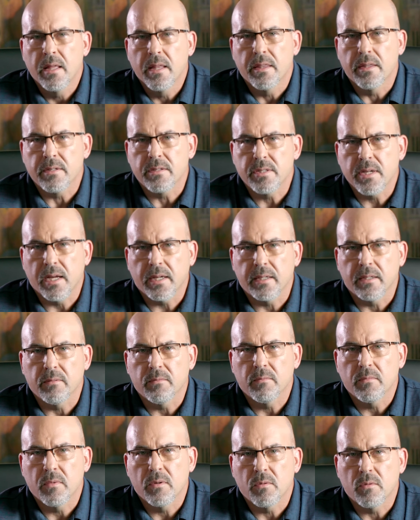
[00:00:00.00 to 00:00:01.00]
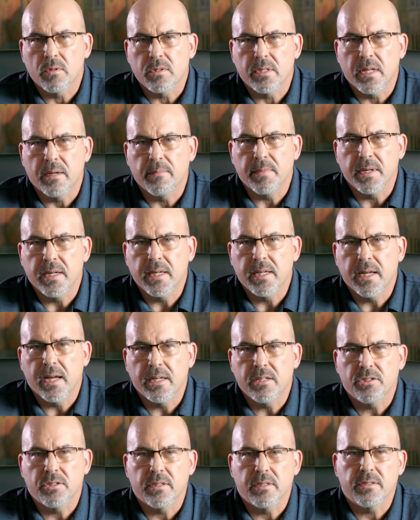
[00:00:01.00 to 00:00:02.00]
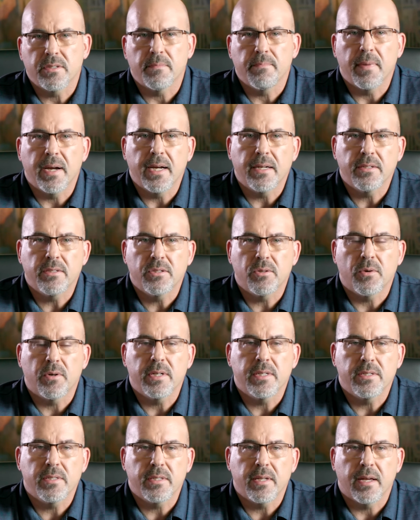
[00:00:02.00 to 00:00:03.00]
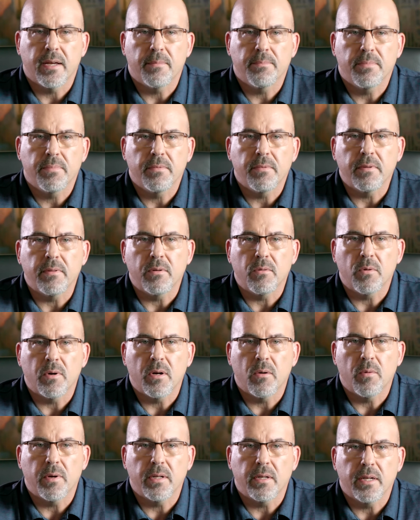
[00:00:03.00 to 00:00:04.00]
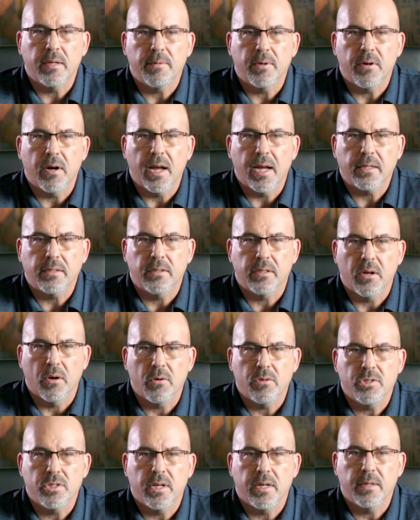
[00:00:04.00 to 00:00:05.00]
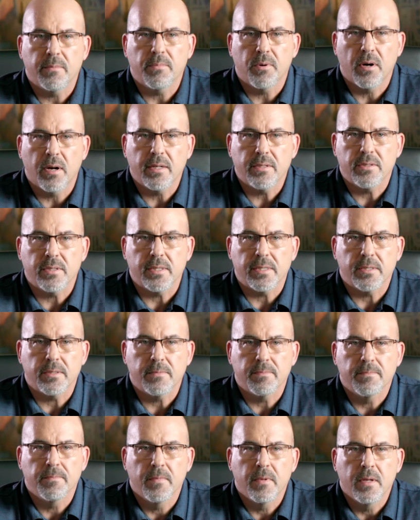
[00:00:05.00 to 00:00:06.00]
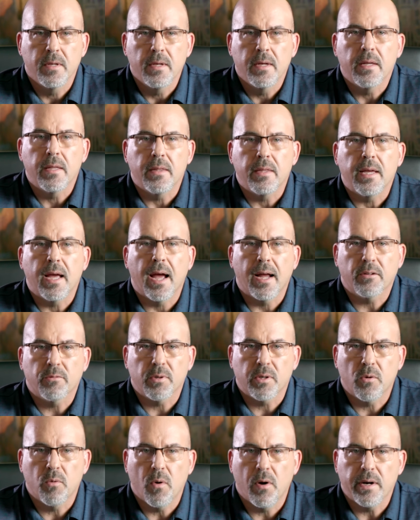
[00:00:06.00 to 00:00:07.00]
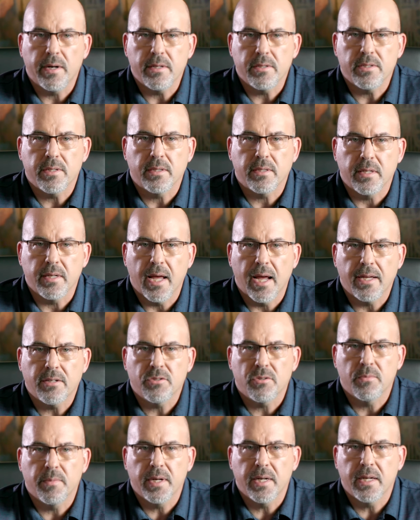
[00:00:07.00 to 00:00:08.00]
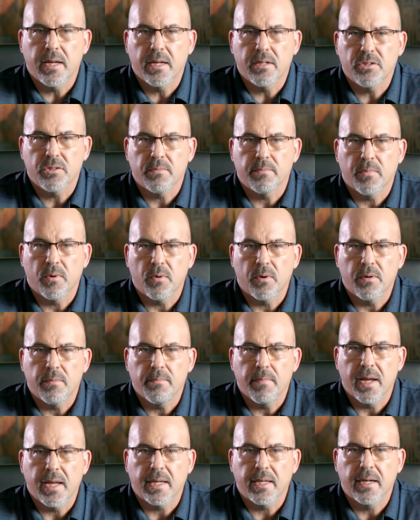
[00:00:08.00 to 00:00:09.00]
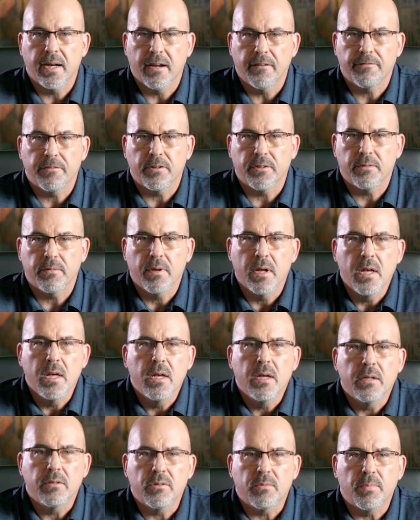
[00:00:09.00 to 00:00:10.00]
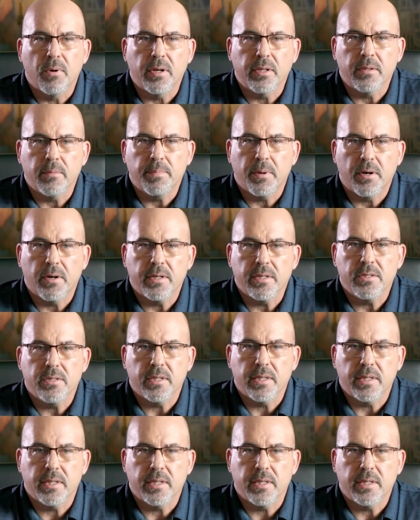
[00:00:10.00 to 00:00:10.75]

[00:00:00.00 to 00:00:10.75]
The second was that mediation is a mandatory step in the Railway Labor Act negotiating process. The Act requires that the National Mediation Board make an effort to bring the parties